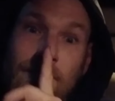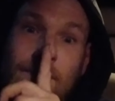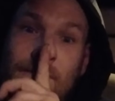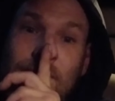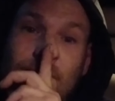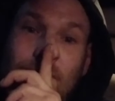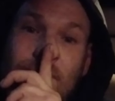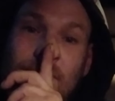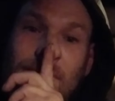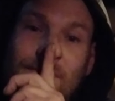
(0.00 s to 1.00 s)

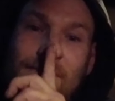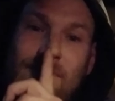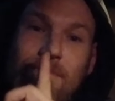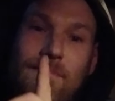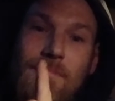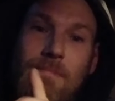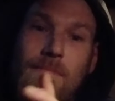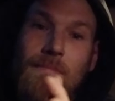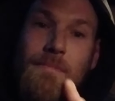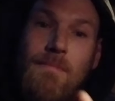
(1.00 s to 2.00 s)

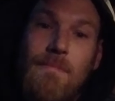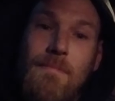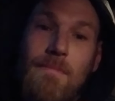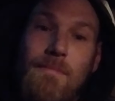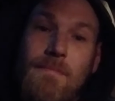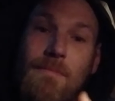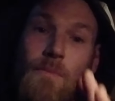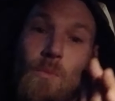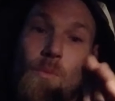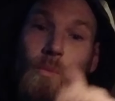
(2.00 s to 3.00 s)

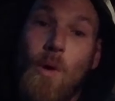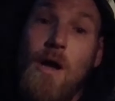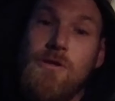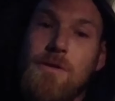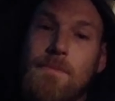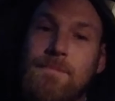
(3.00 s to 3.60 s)
Nothing is said.